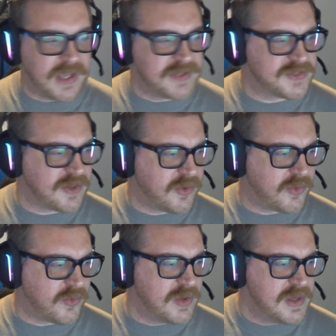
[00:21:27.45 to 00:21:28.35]

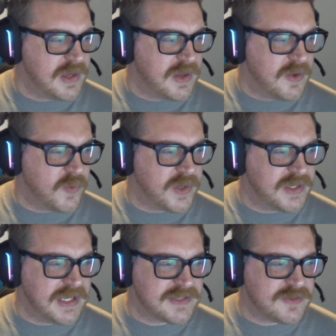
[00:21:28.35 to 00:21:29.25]
So when
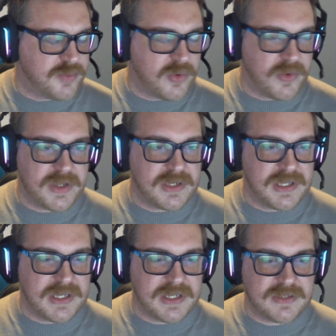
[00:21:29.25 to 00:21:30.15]
you get to a point
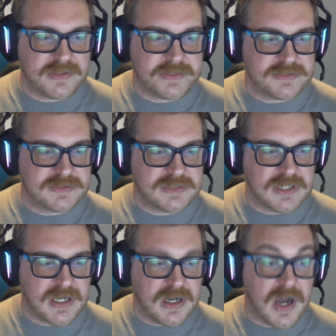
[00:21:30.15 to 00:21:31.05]
in,
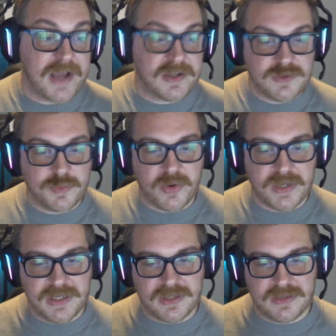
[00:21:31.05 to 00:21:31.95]
I got to a
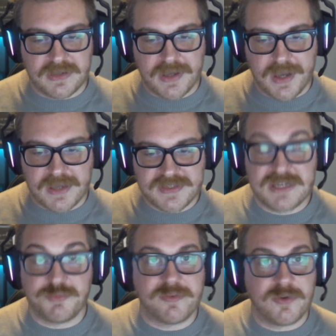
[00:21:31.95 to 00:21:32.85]
point in
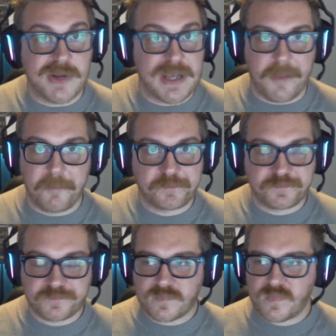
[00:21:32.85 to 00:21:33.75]
Cinema 4D
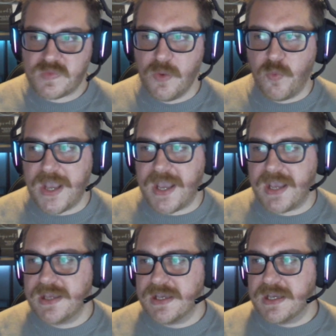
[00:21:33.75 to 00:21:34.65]
where
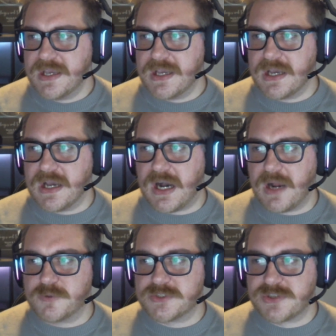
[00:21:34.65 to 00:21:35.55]
I
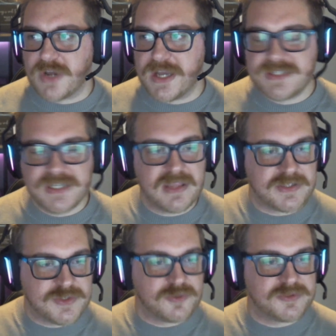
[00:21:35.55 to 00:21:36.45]
was trying to get the
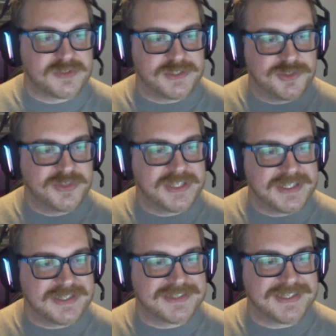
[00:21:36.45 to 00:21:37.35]
tools to do
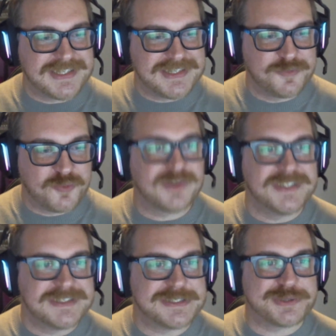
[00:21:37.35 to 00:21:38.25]
things that they didn't want
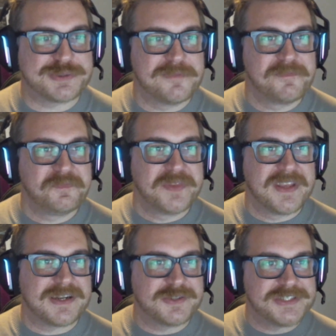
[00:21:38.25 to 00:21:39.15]
to do,
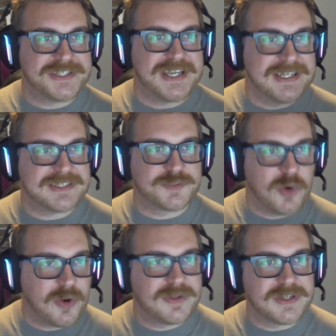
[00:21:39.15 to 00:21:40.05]
and I was just hitting this
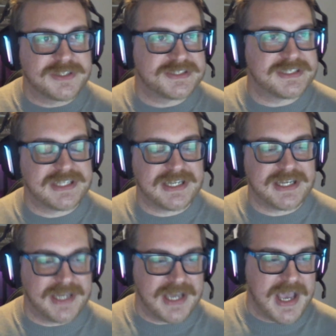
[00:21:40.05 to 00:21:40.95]
wall
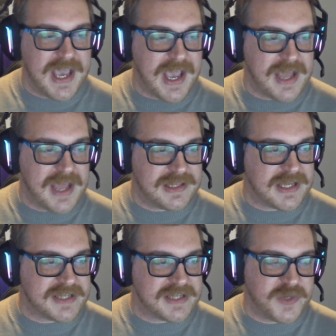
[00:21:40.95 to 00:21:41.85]
constantly. And then
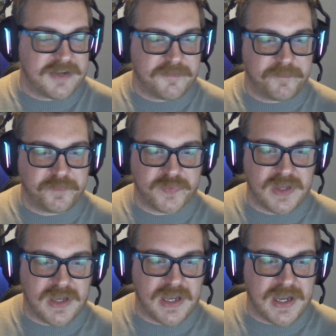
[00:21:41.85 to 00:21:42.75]
that's when
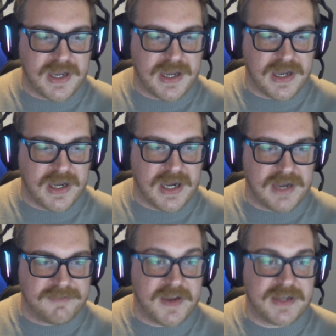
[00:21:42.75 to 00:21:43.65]

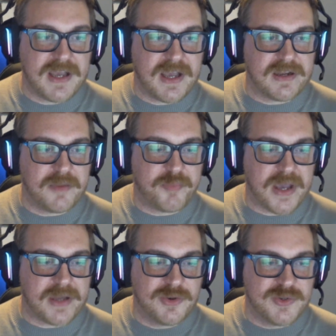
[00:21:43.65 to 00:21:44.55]
I found out
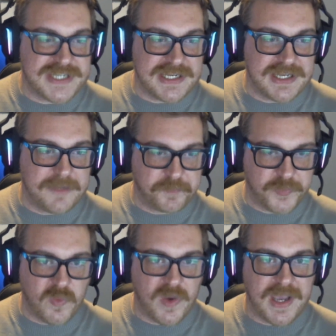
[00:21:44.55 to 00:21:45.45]
about Houdini,
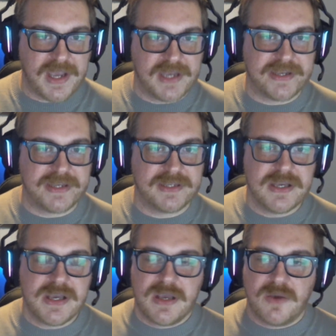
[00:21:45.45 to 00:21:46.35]
where
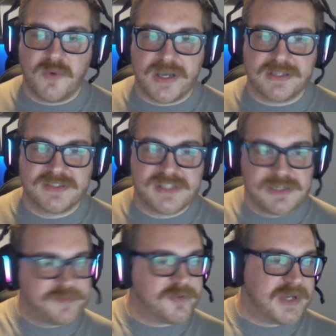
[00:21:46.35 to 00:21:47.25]

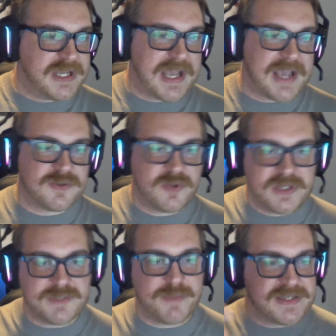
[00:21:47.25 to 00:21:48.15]
Cinema 4D has all
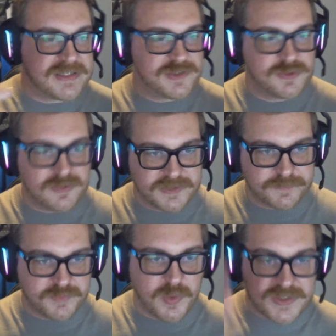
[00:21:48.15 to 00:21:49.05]
these amazing tools,
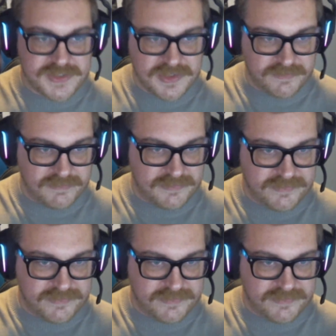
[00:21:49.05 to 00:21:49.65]
but once you